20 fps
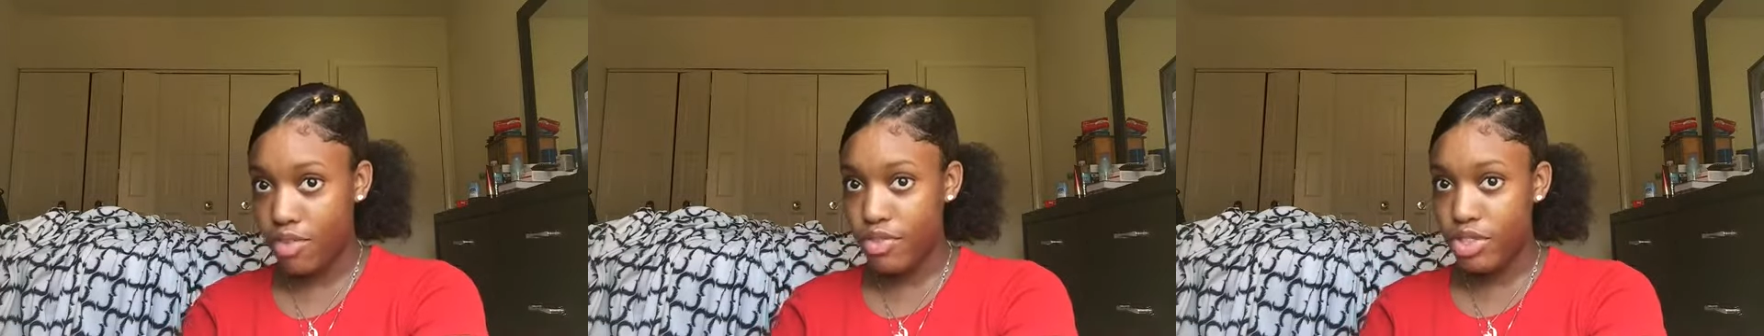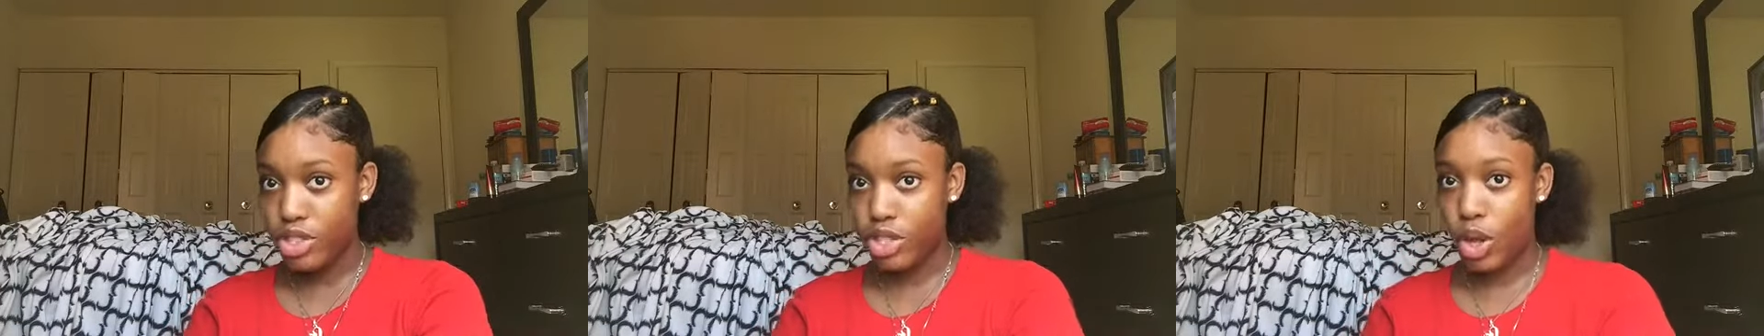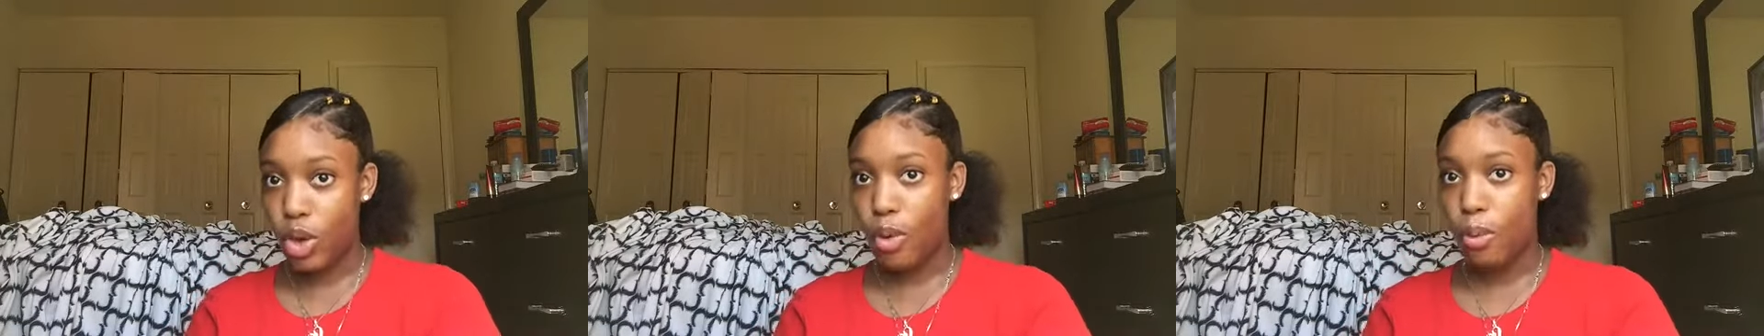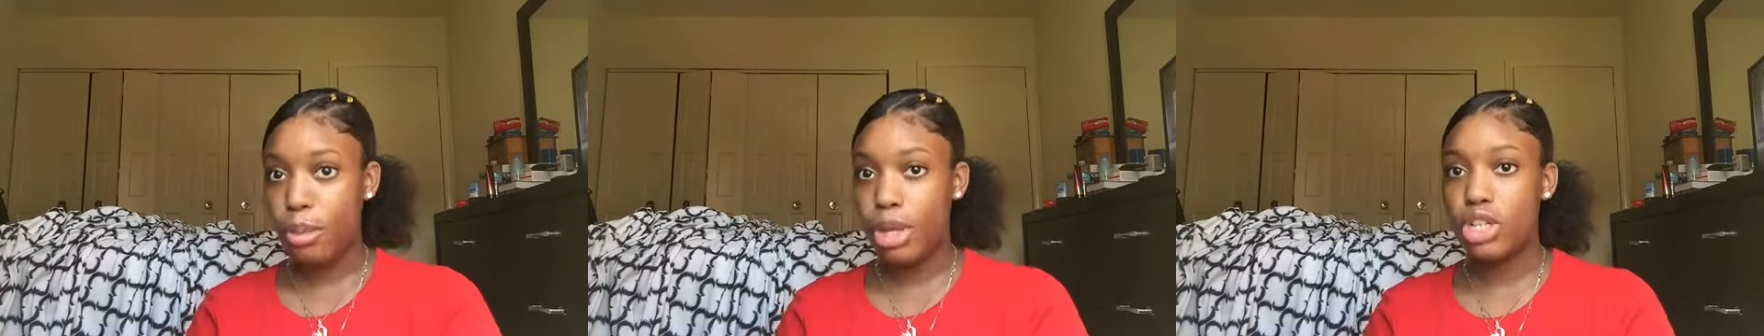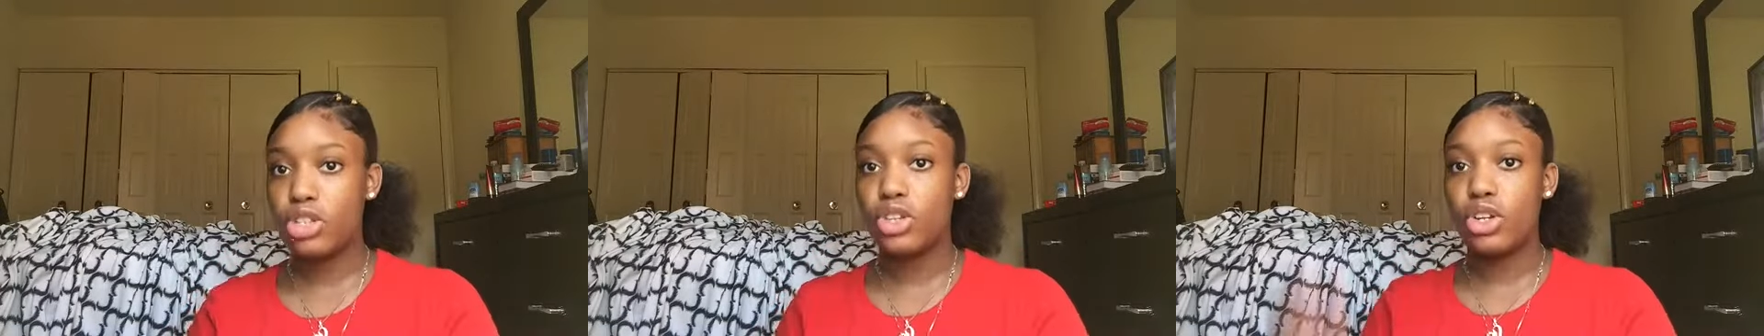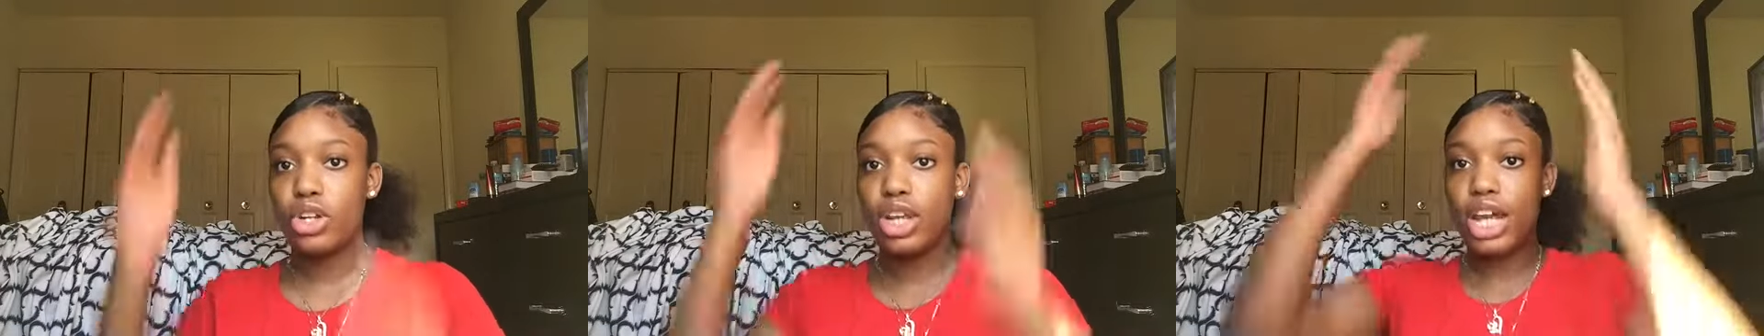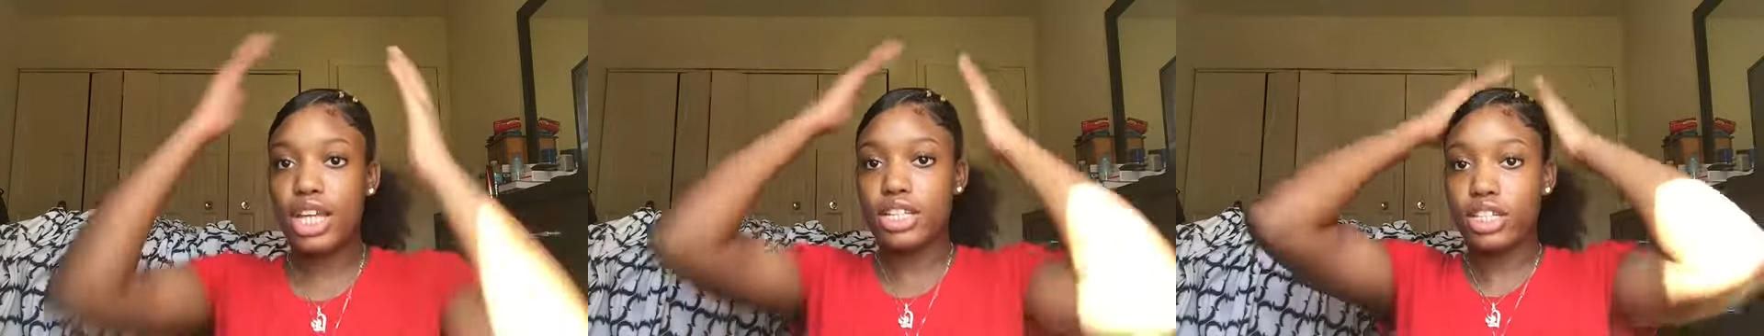So make sure
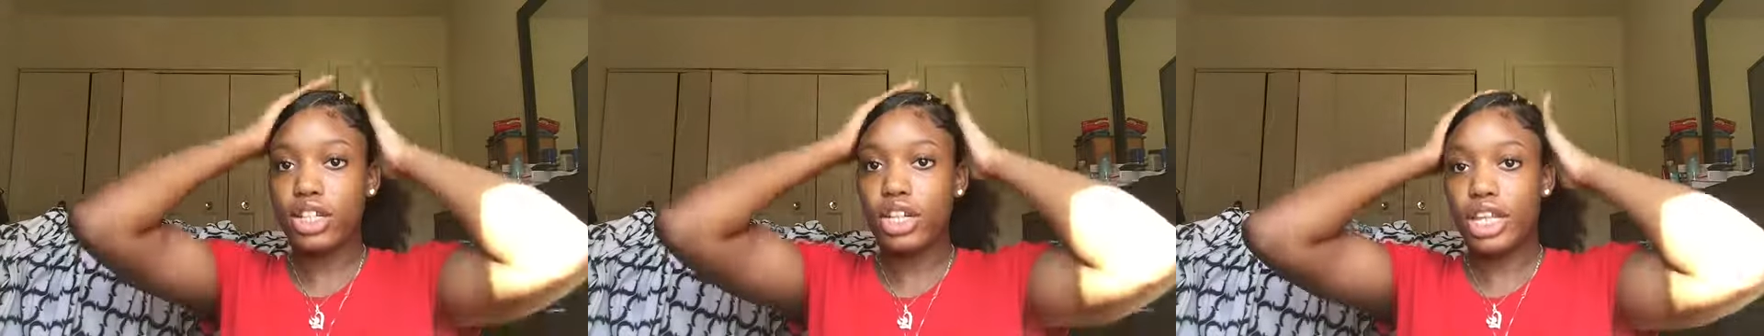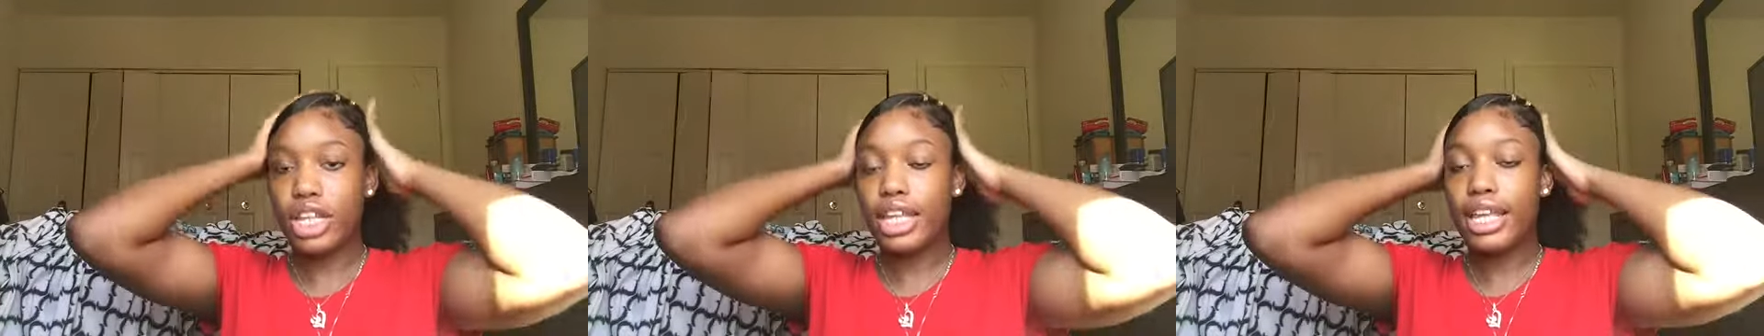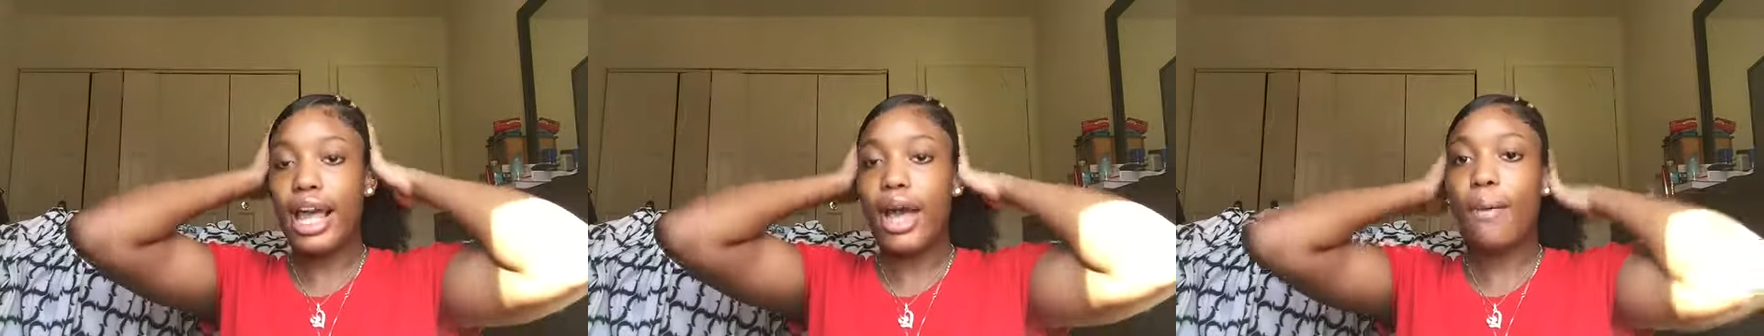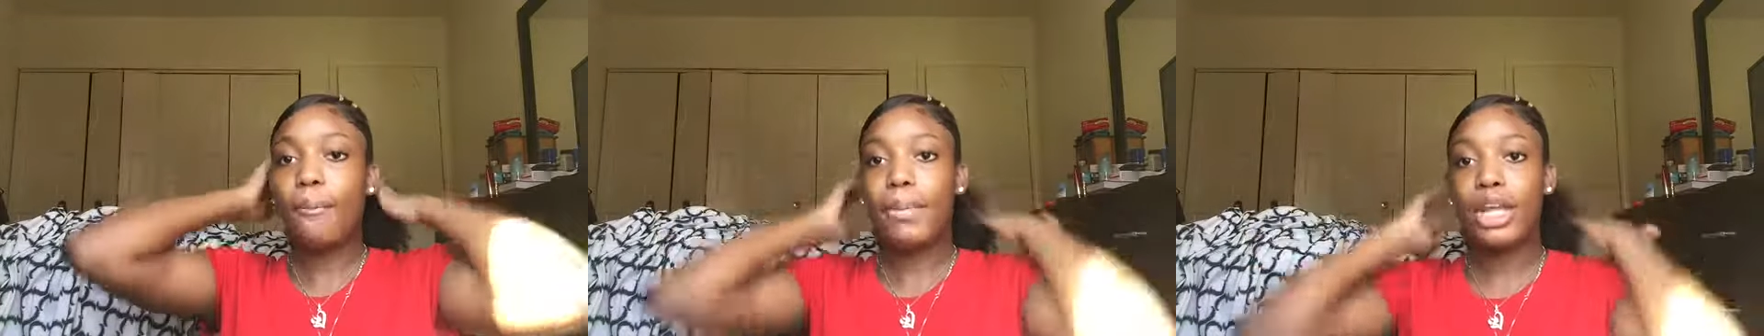you guys are looking out.